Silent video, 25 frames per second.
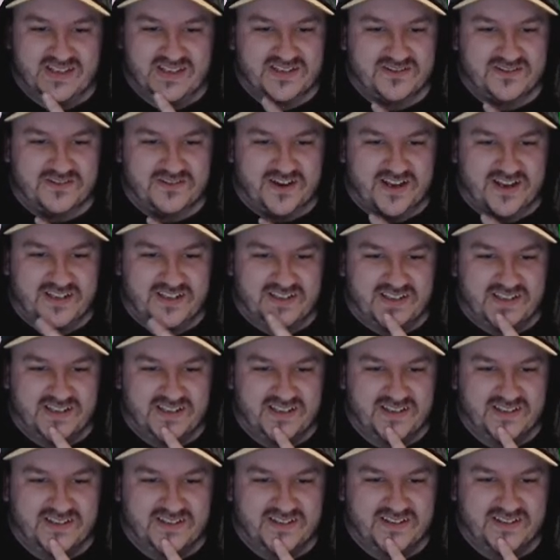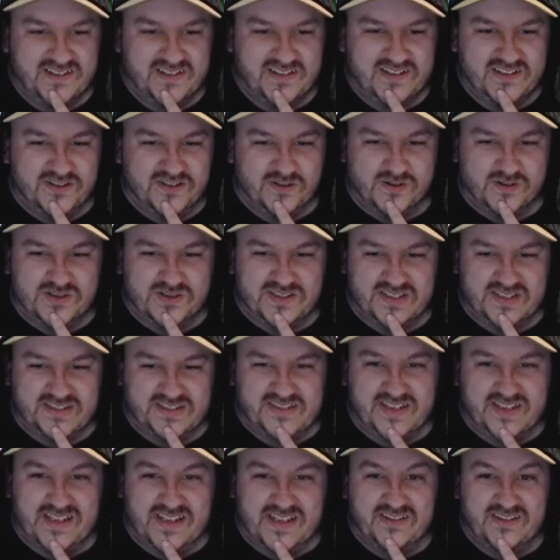It's crazy. York
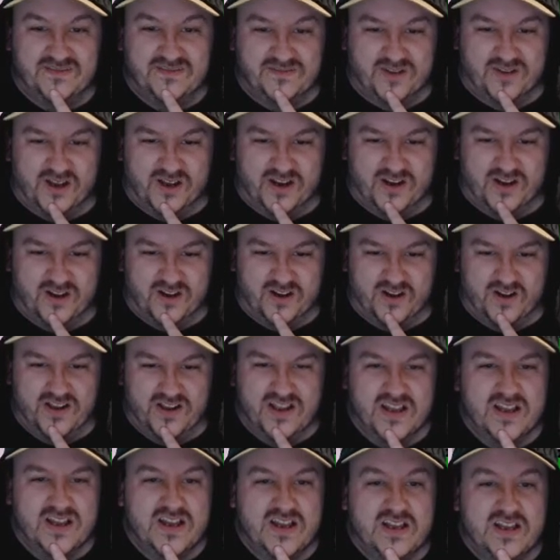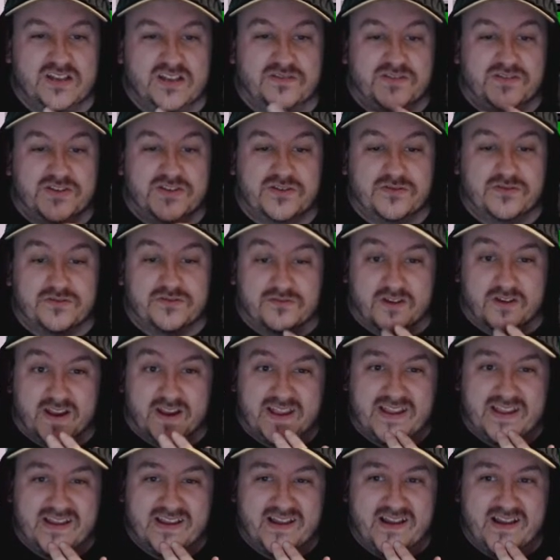City flying high. Division
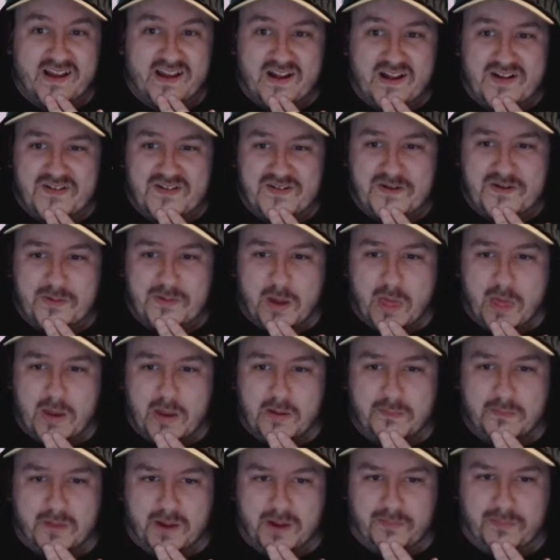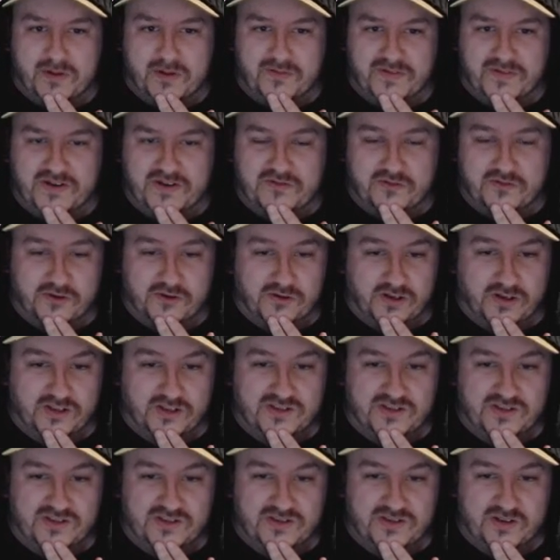3, my beloved Crewe
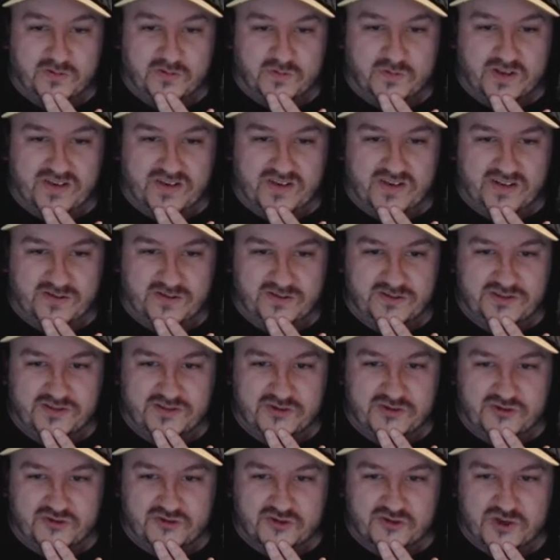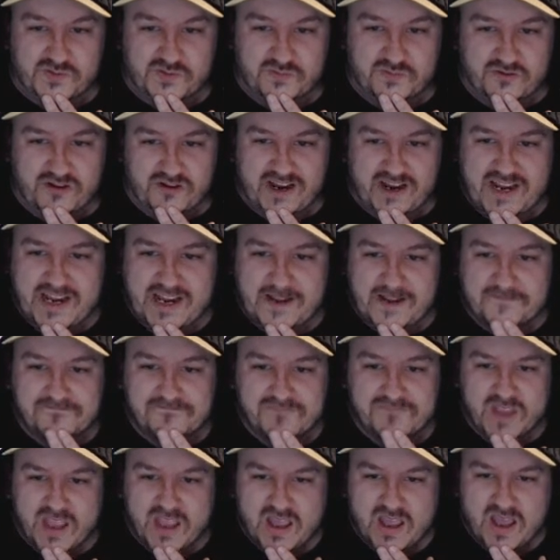lost 1-0 to Shrewsbury.
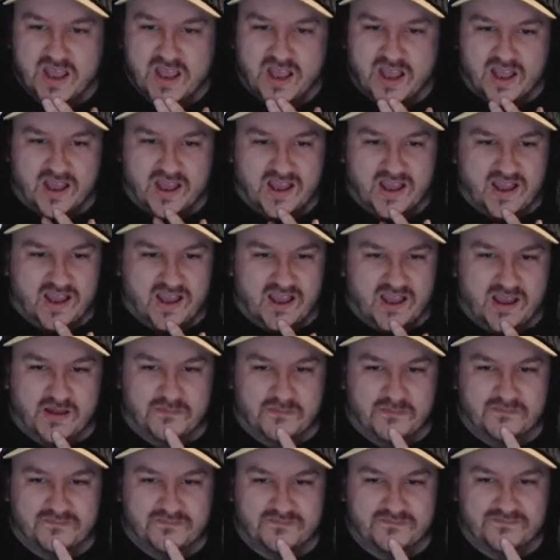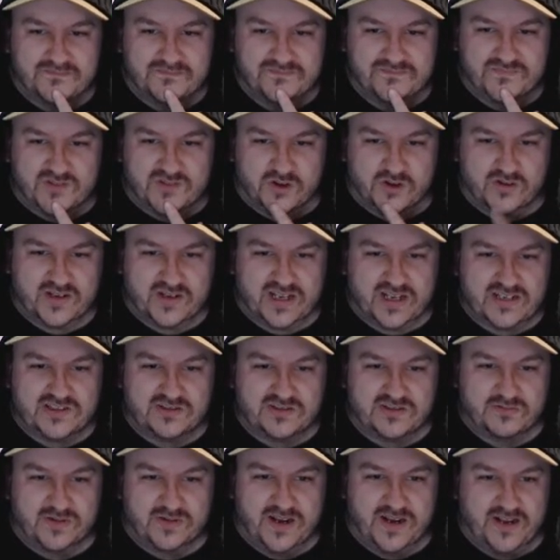
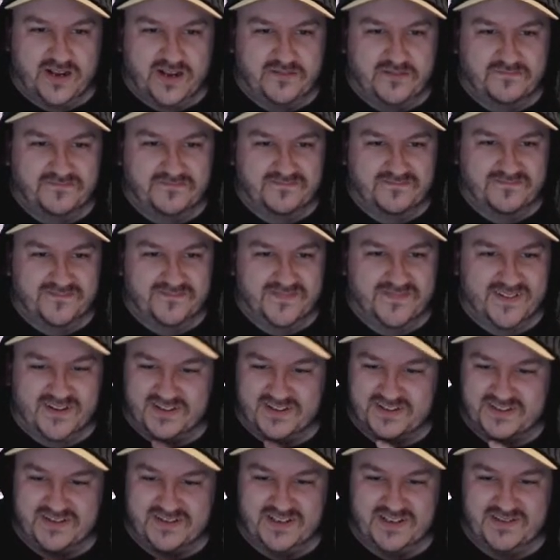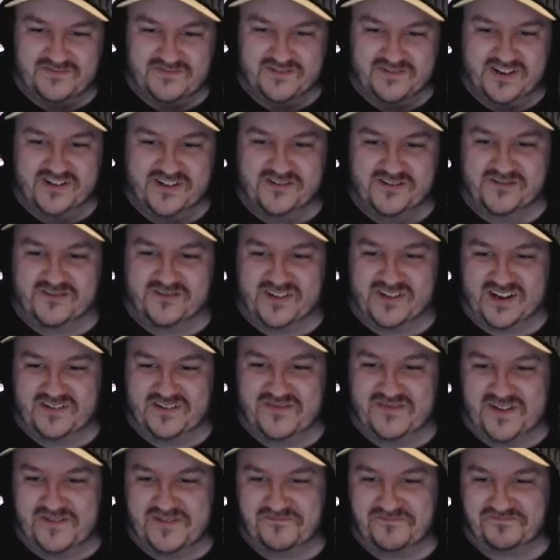Doncaster winning. Oh, it's really cool. I
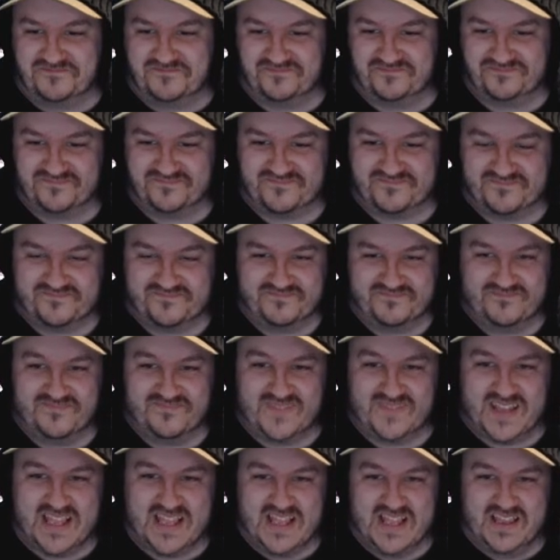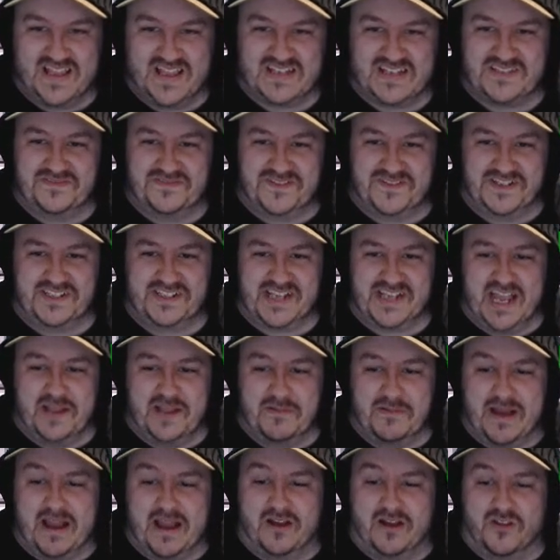love it. And that's the first
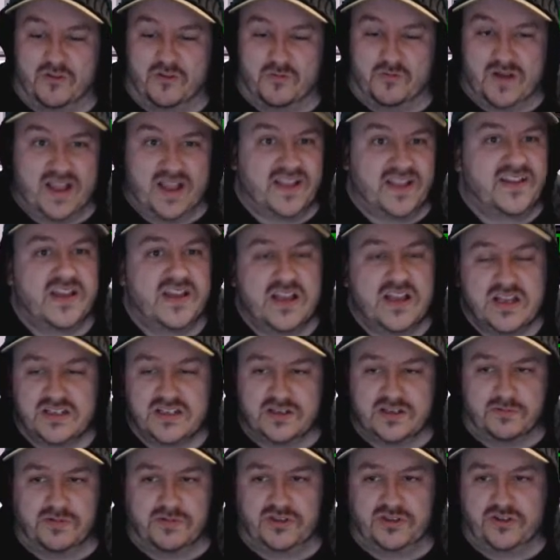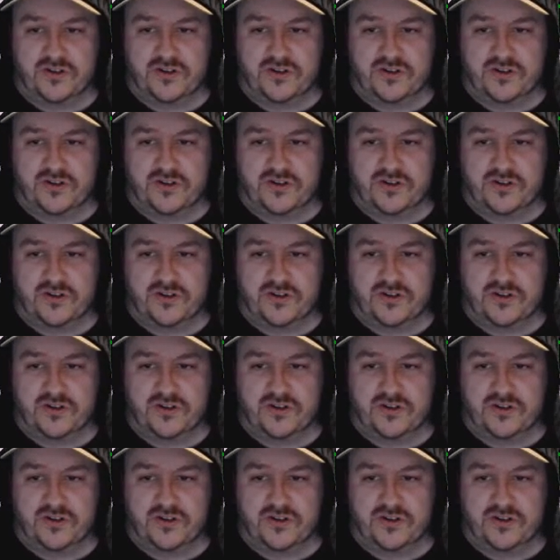game out of the way. So we're